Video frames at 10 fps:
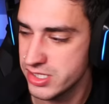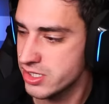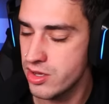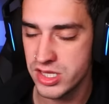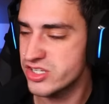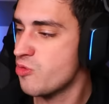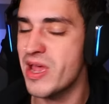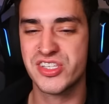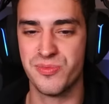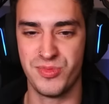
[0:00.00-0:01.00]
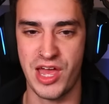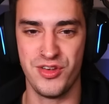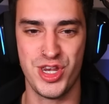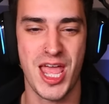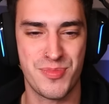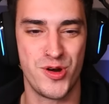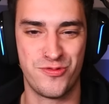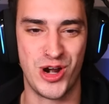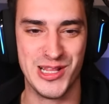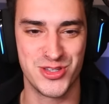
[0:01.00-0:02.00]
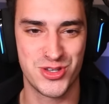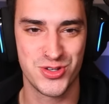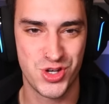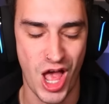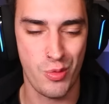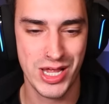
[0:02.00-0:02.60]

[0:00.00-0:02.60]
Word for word: Let's go make some neighbor friends, shall